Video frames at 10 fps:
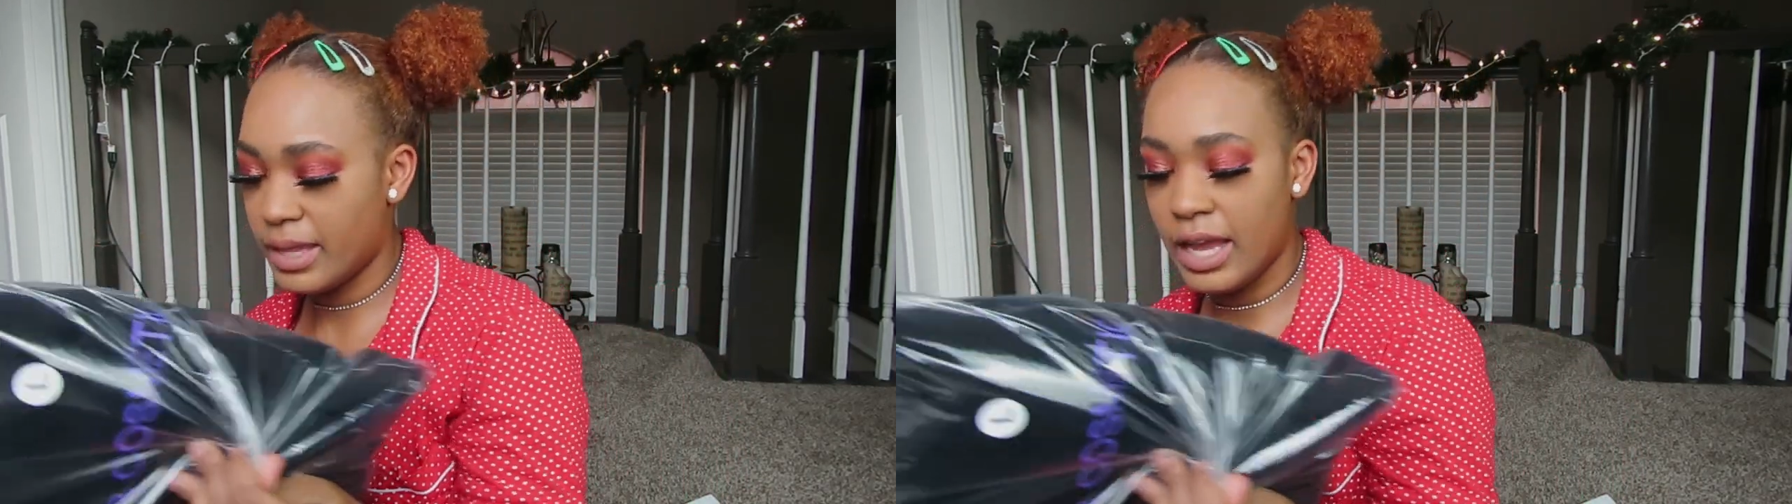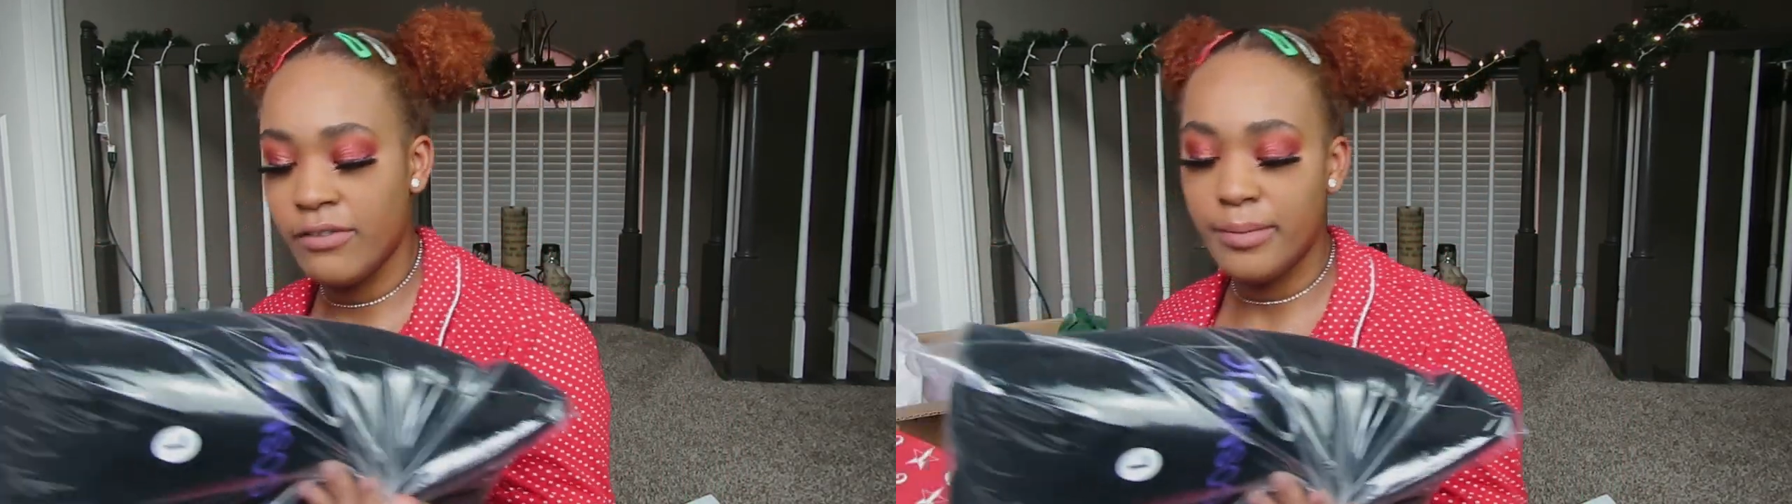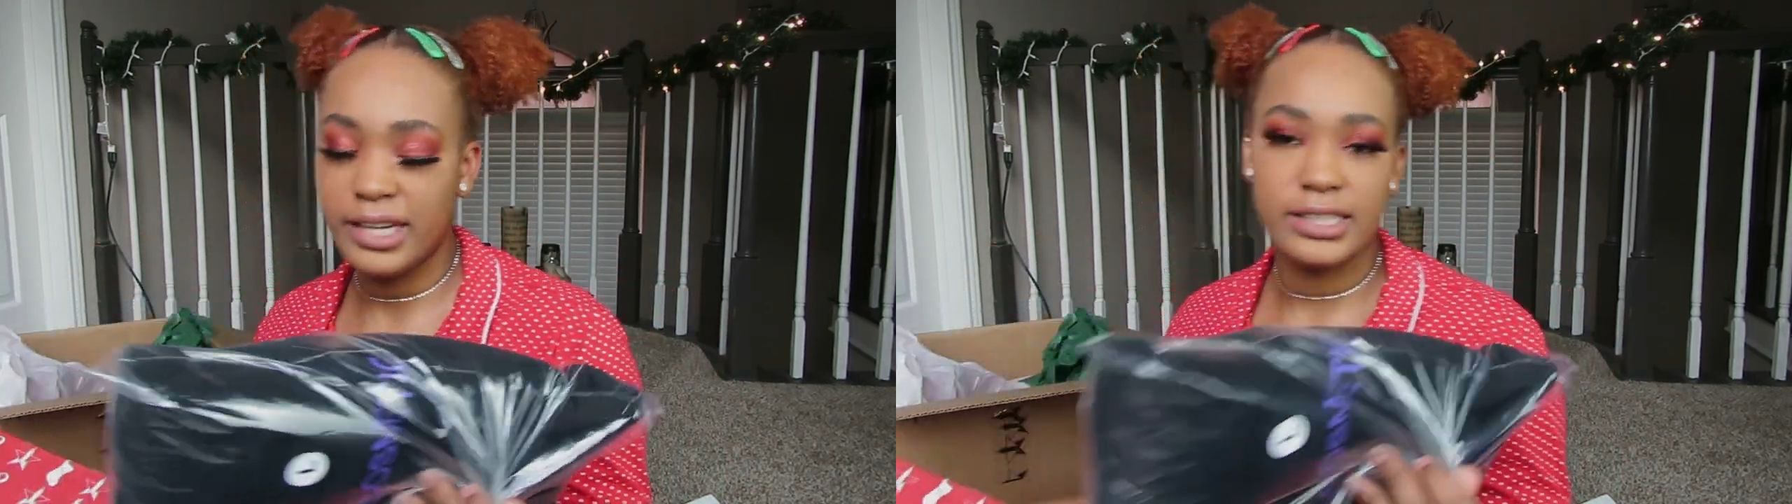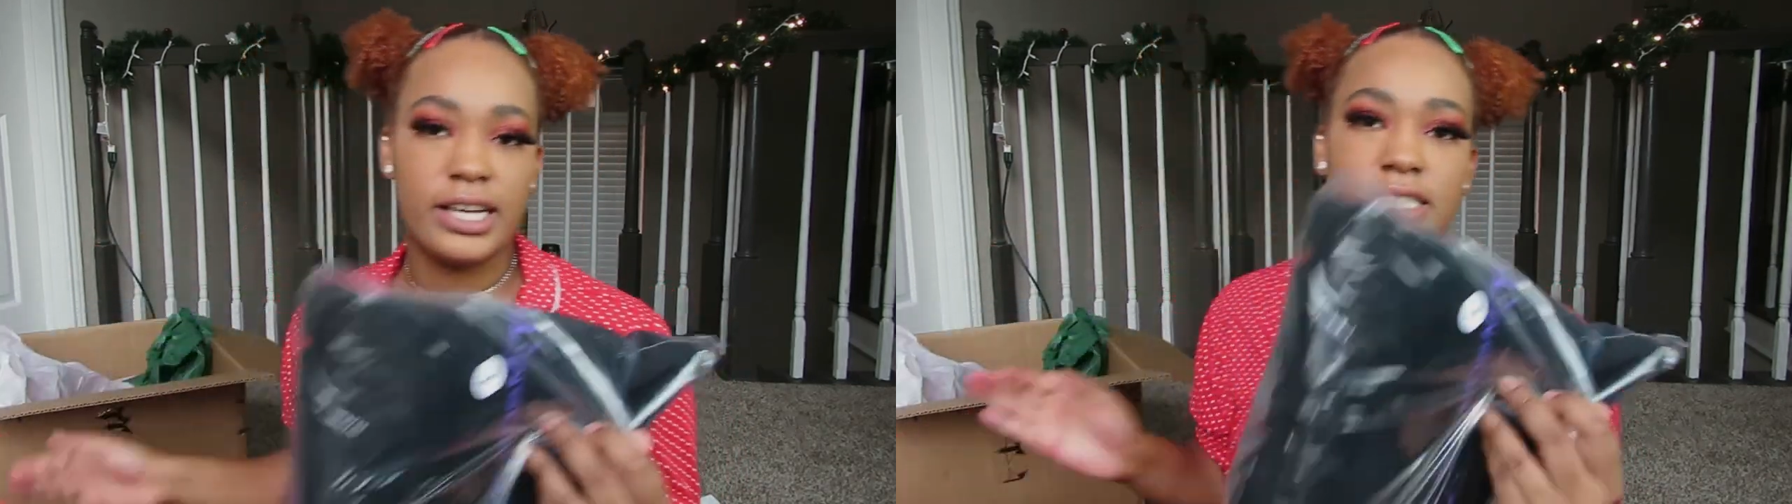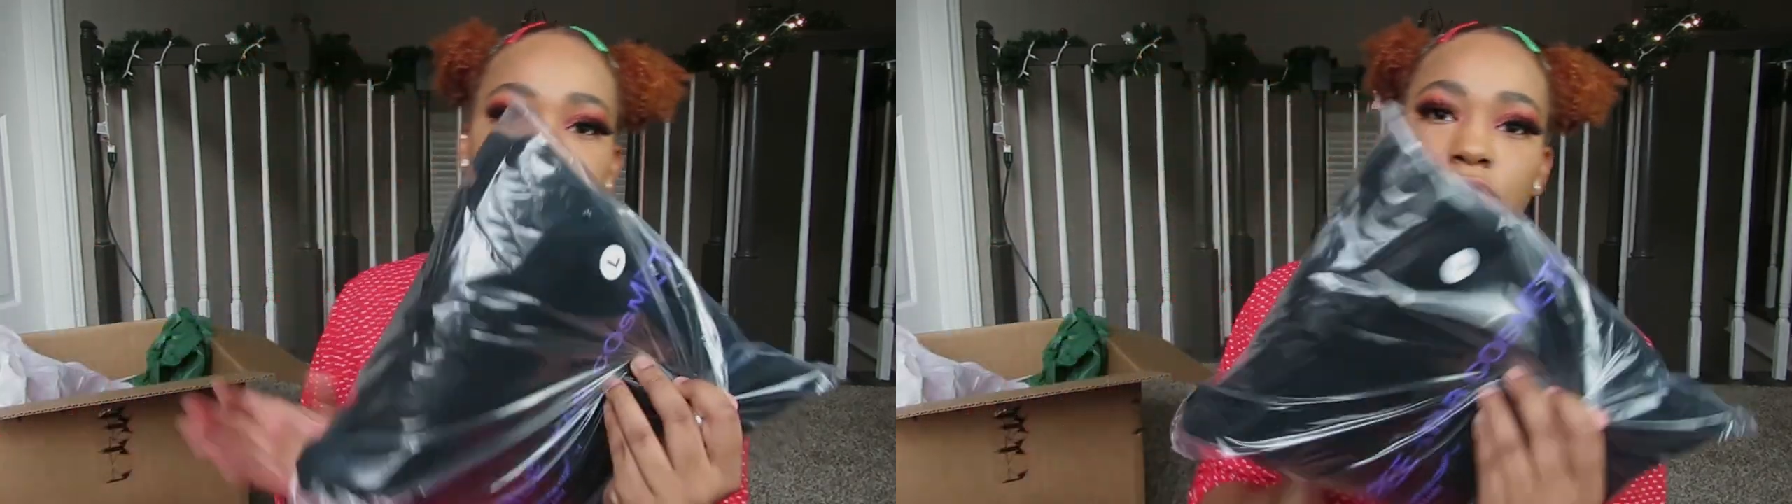Everybody's
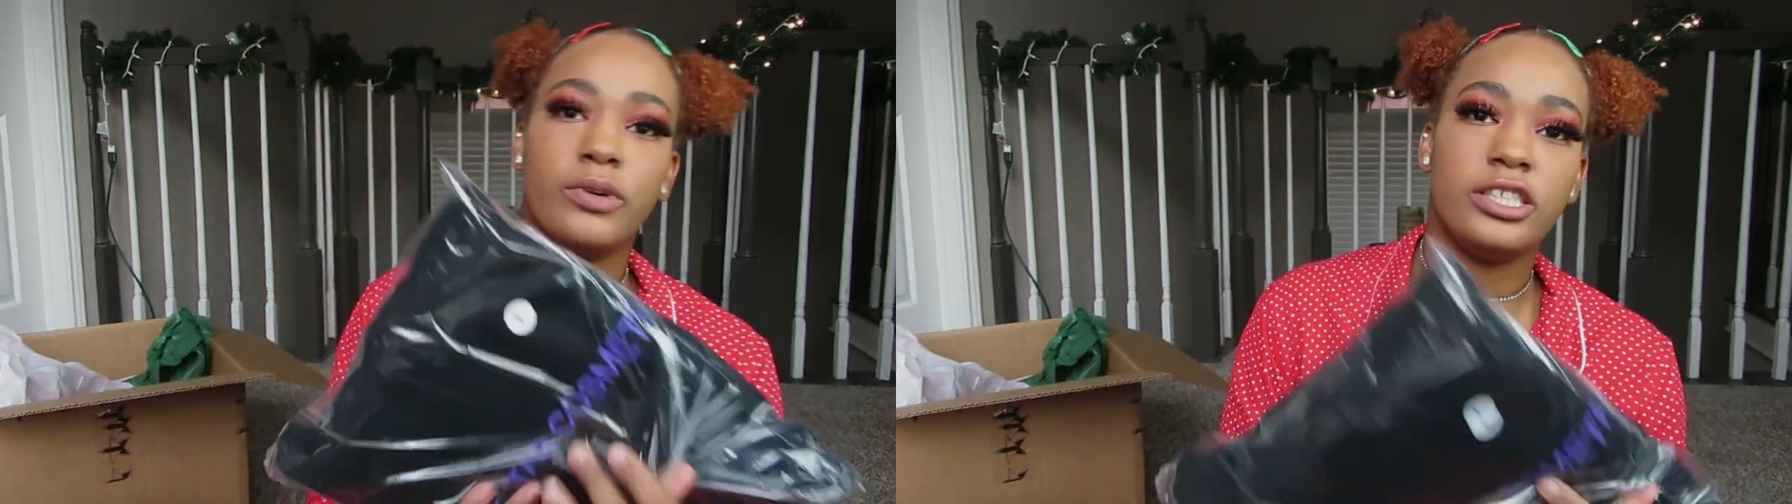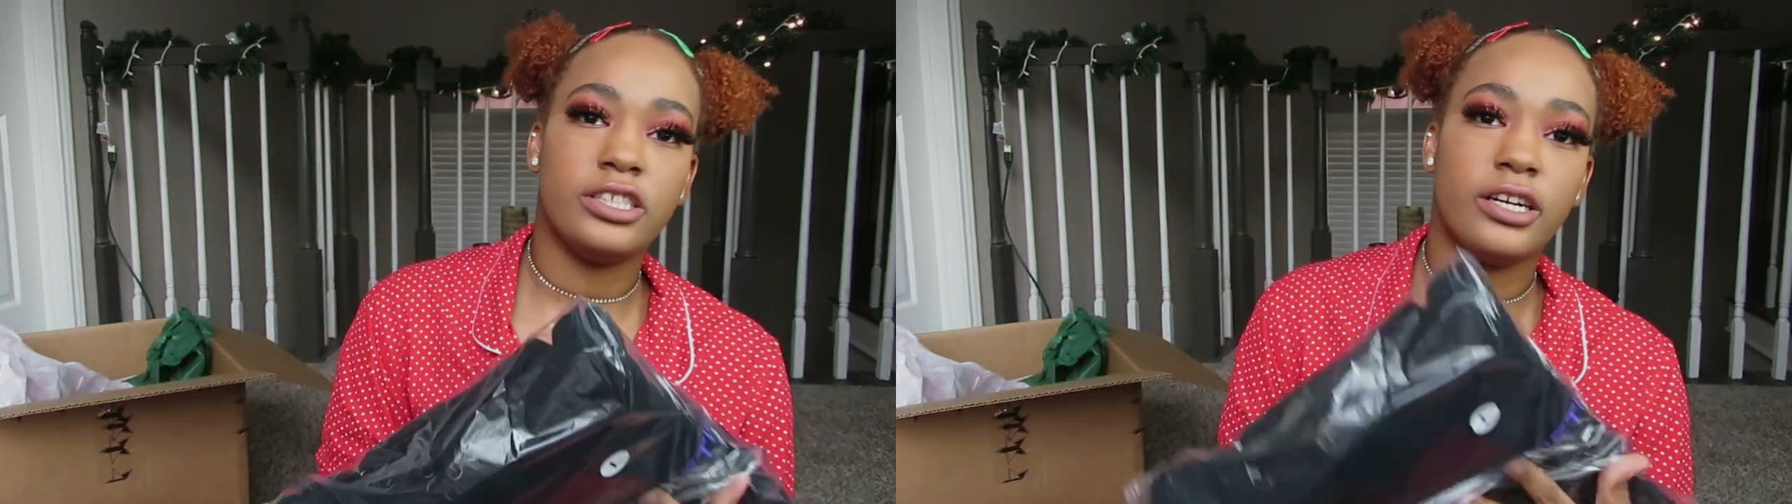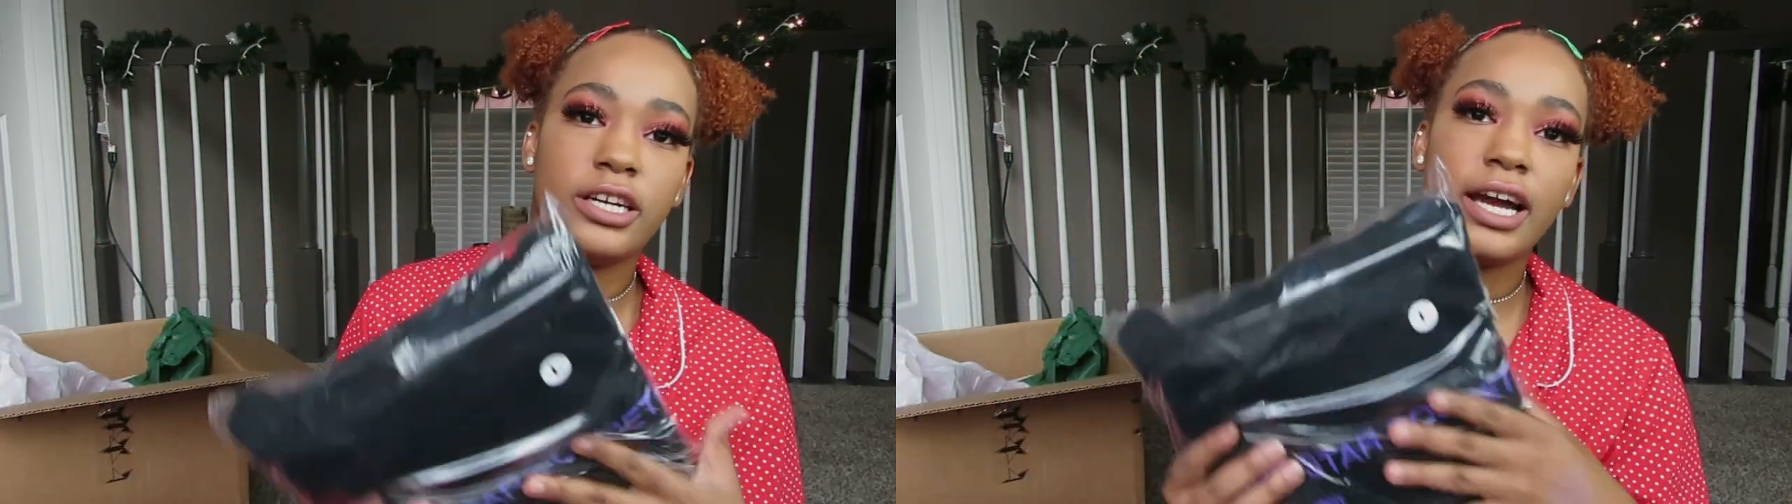has a sweatshirt.